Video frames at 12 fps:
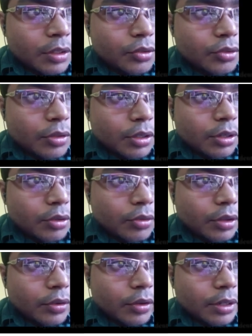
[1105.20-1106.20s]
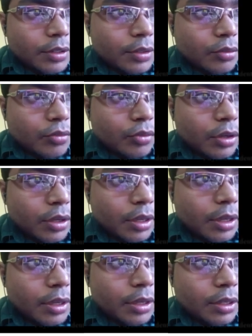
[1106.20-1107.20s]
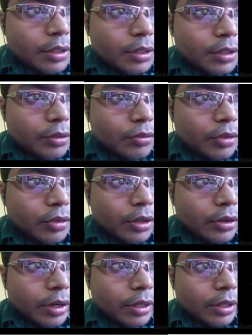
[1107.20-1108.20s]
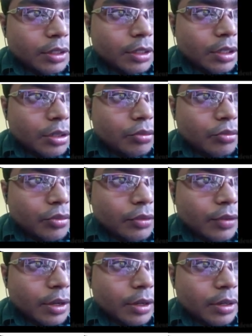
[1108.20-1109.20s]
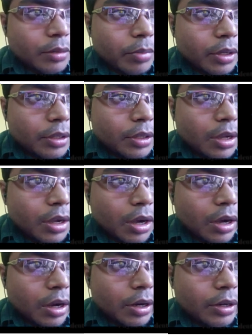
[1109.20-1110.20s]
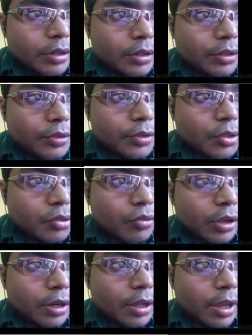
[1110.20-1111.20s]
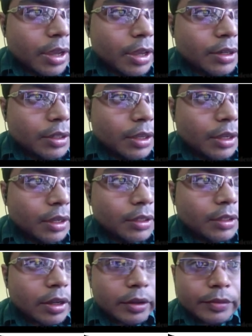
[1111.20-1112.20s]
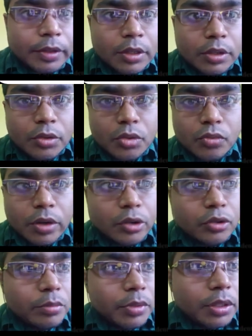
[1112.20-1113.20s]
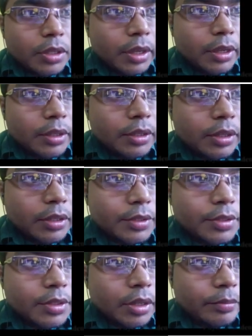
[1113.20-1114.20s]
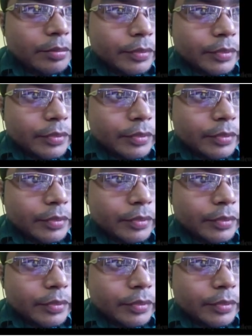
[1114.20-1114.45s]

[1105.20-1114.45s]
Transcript: So here you can write K, we can write Q divided by R square, and area. So what will be the area this time?